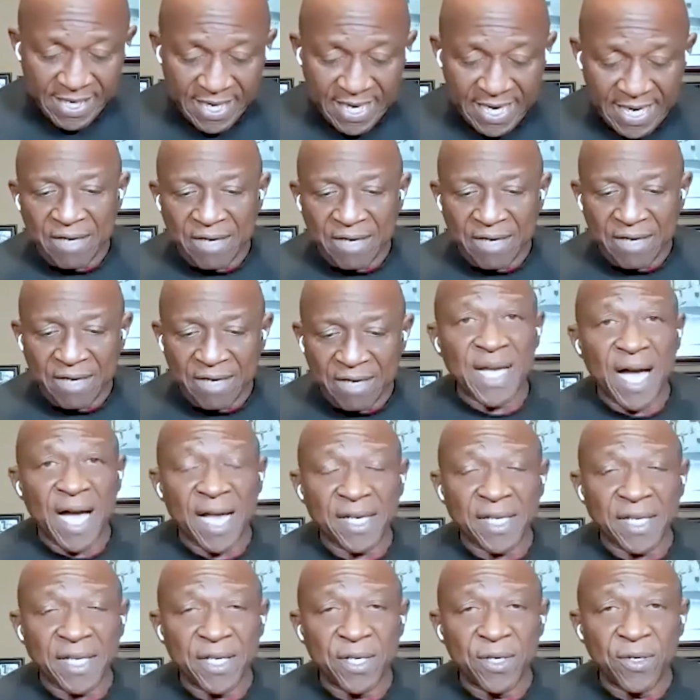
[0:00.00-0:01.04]
And Terry
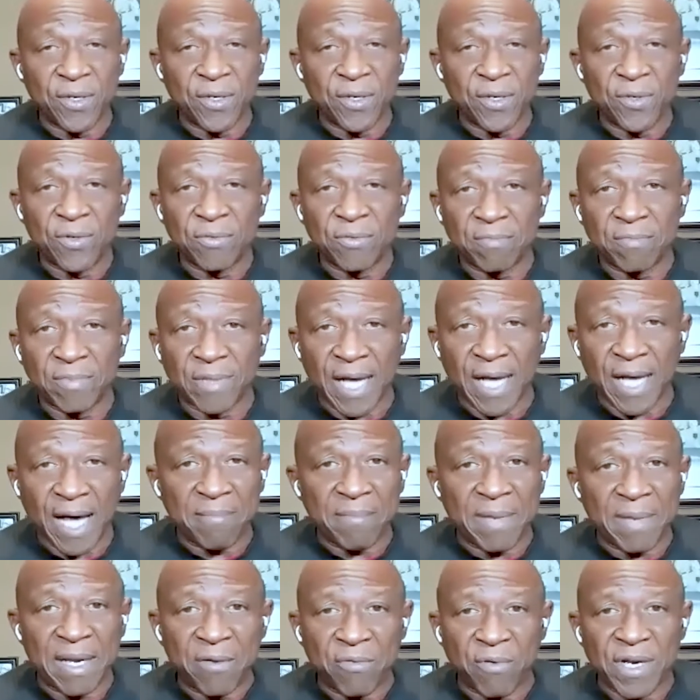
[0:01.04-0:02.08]
Donahue, God
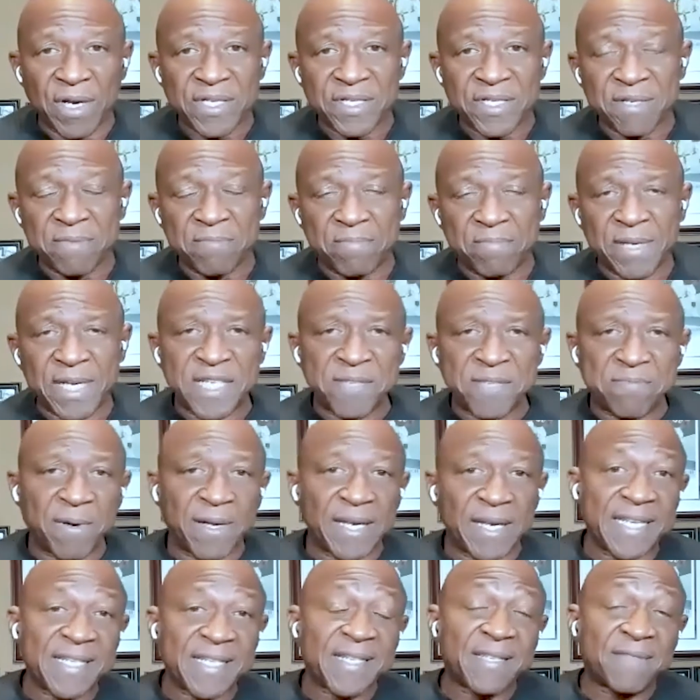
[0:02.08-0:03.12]
may he rest in peace, but
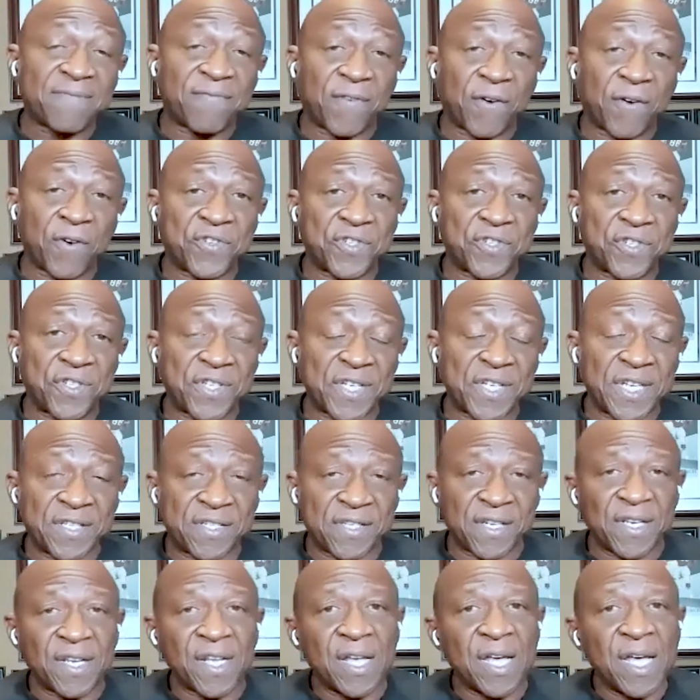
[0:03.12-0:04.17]
his first
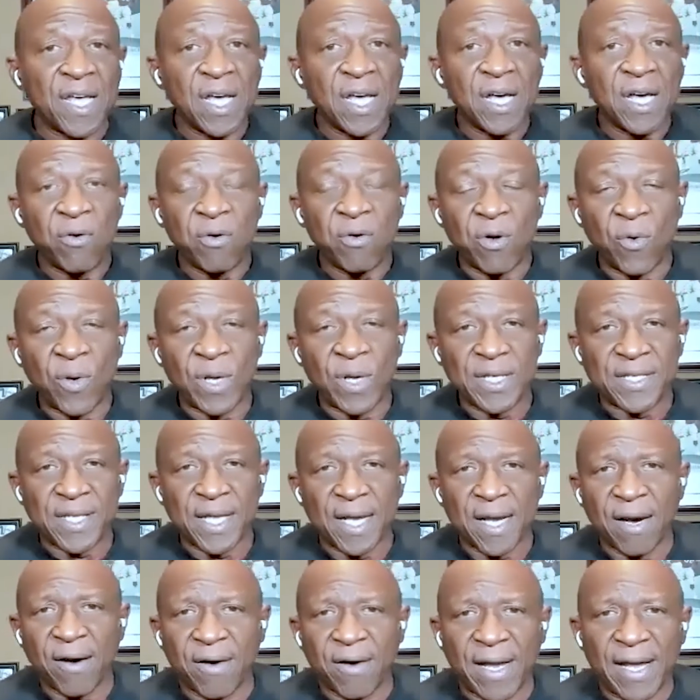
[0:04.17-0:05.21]
season, we went
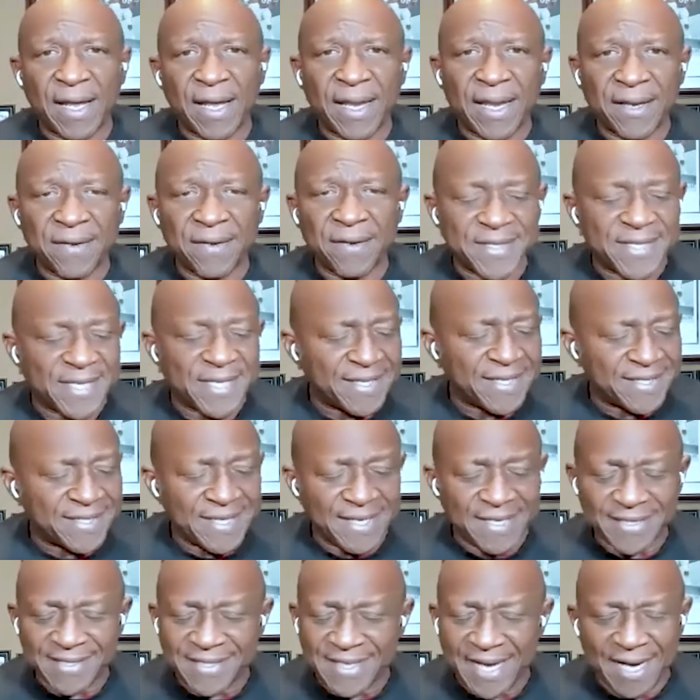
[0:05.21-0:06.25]
there and the
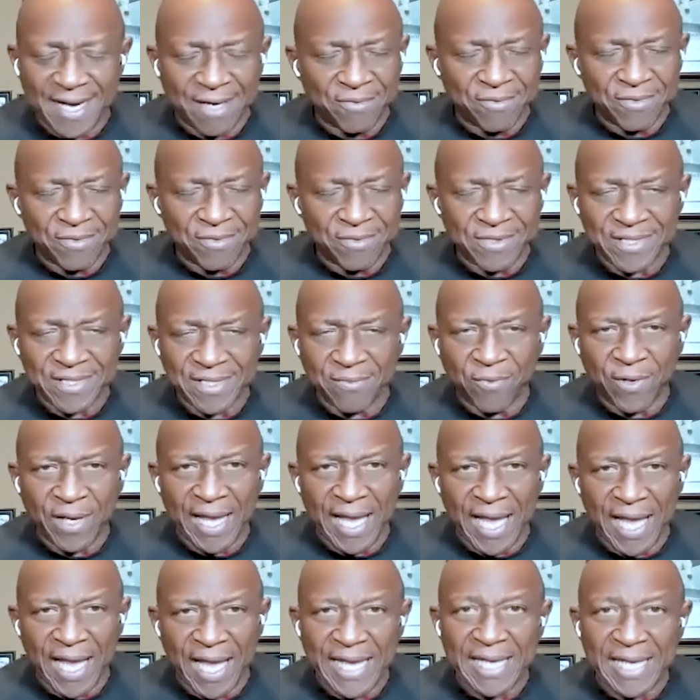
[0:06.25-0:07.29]
10-10 tie, which we
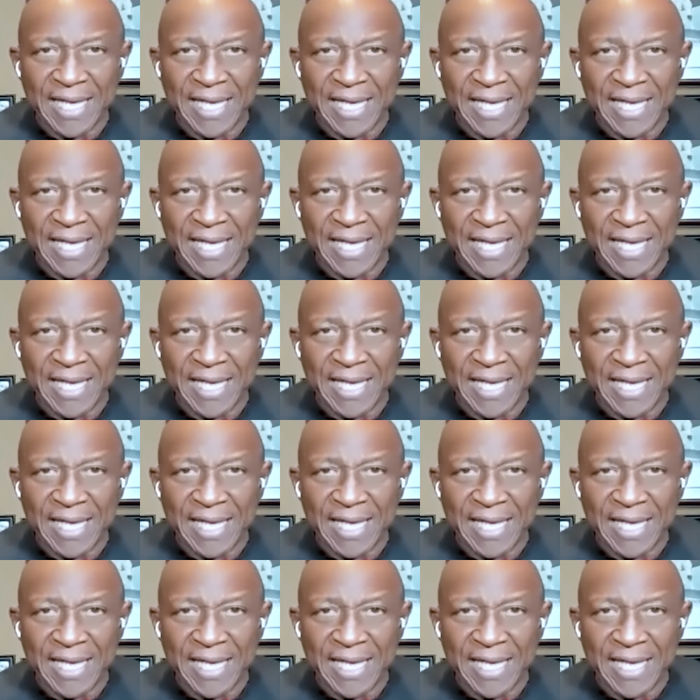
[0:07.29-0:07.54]
hated.